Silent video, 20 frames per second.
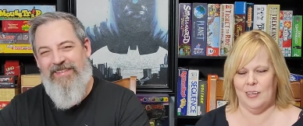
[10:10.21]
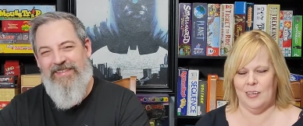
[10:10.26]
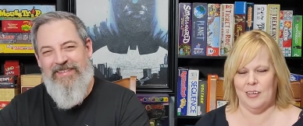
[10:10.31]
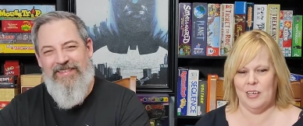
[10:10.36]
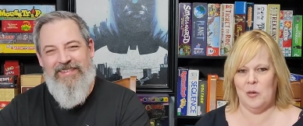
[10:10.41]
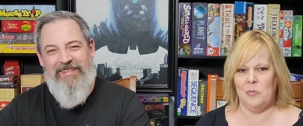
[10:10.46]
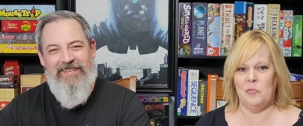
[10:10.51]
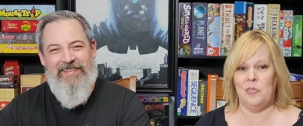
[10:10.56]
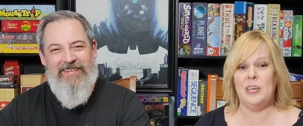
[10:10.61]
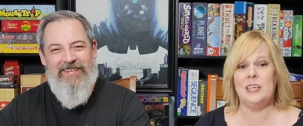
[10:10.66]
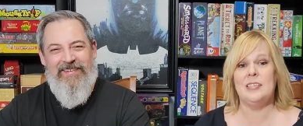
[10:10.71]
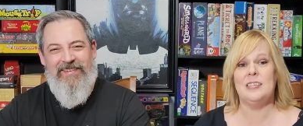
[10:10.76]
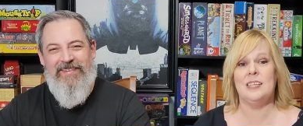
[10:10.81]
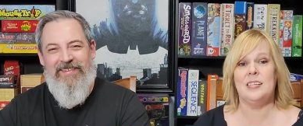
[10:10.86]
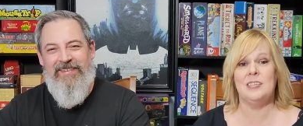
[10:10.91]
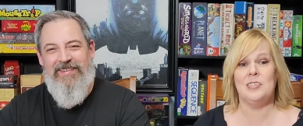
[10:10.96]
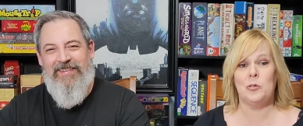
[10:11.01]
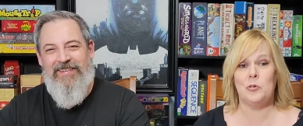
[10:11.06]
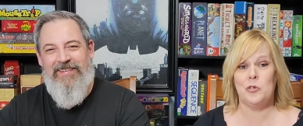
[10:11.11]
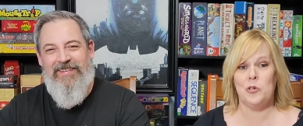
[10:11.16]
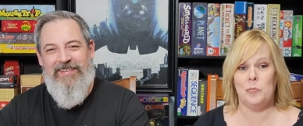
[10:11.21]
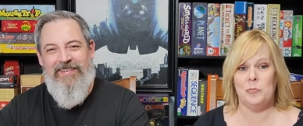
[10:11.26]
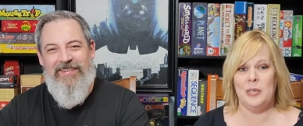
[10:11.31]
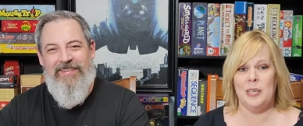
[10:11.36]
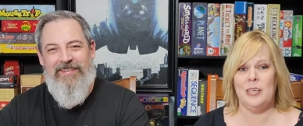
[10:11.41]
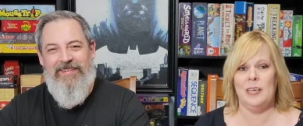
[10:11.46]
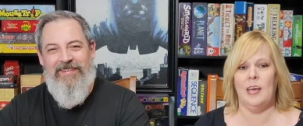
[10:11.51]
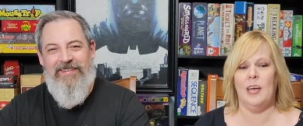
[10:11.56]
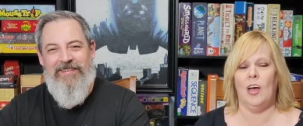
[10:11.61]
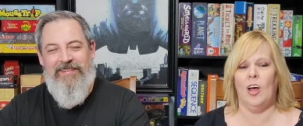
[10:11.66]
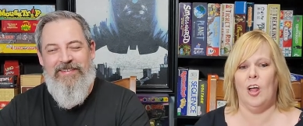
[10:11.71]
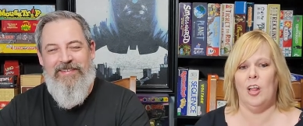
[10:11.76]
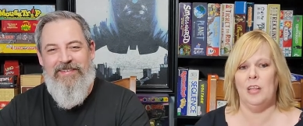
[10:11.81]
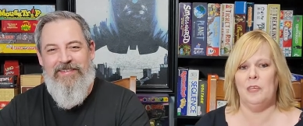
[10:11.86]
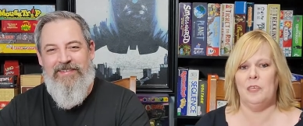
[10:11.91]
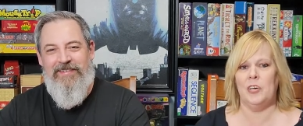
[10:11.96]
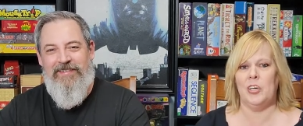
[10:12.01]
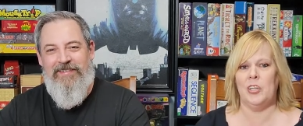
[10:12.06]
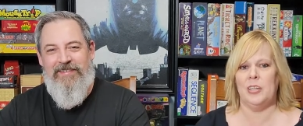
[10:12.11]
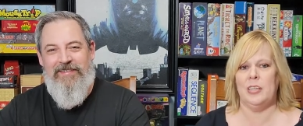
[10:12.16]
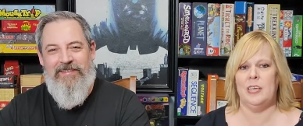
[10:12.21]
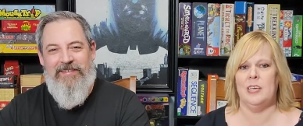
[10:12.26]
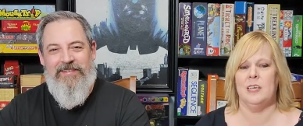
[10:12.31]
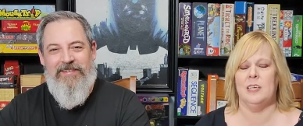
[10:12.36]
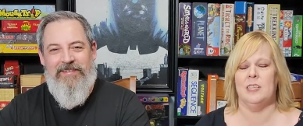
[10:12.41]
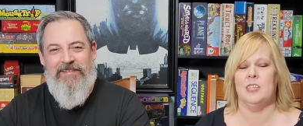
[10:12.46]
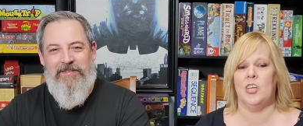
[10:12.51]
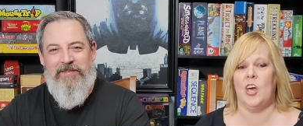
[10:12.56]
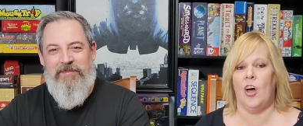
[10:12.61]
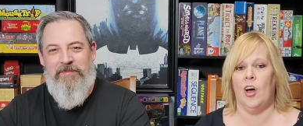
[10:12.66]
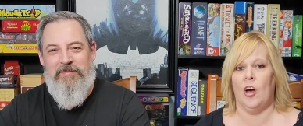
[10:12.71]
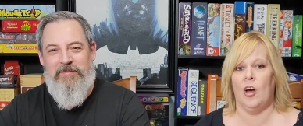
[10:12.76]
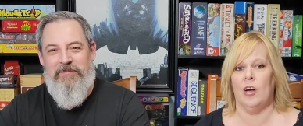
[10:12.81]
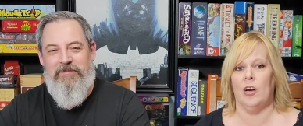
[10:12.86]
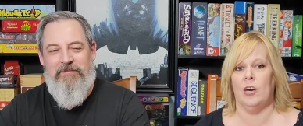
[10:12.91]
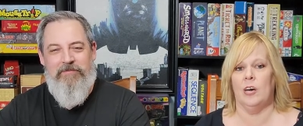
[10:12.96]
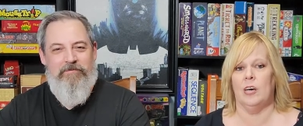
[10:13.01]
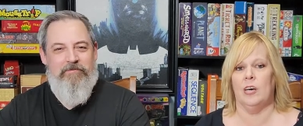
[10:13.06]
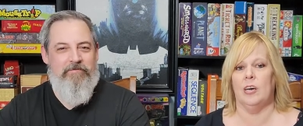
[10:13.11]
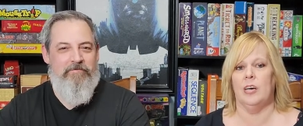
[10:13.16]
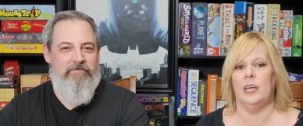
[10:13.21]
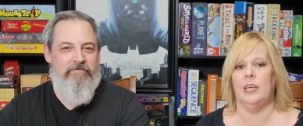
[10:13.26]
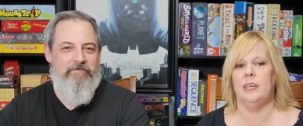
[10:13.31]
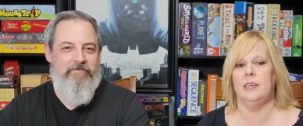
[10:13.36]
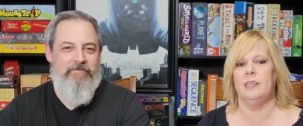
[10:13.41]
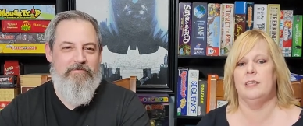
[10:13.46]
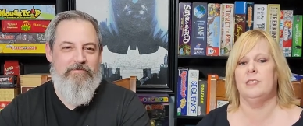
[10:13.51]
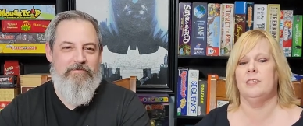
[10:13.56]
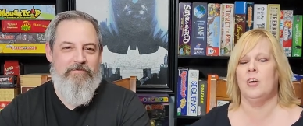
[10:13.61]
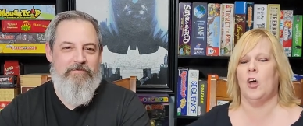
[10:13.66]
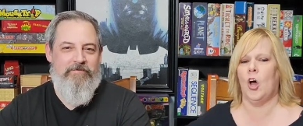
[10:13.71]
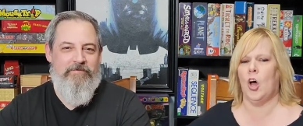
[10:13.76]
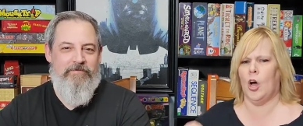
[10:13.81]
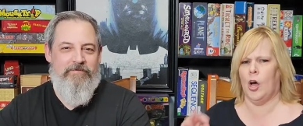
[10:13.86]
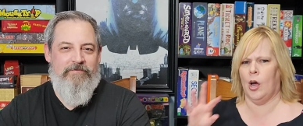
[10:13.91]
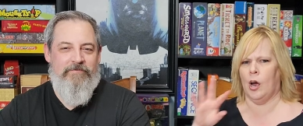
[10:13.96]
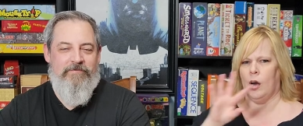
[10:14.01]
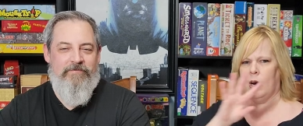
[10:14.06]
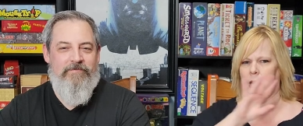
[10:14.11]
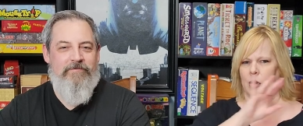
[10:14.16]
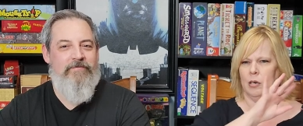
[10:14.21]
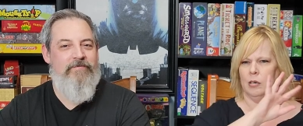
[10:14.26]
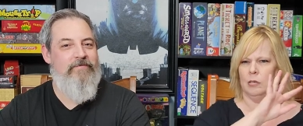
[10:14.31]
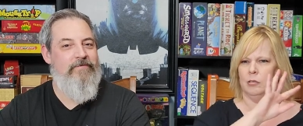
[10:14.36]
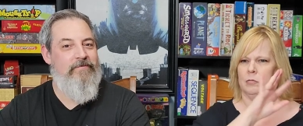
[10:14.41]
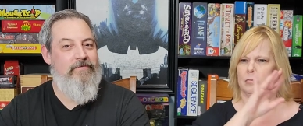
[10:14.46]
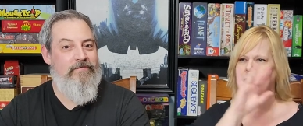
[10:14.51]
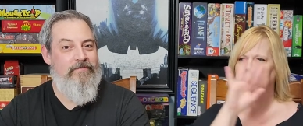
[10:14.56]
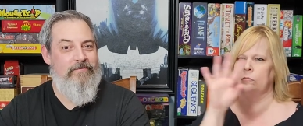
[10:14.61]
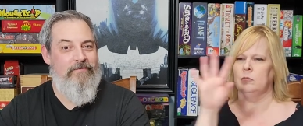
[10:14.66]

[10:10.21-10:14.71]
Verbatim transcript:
Speaker 1: Come find us on social media. All of our links are in our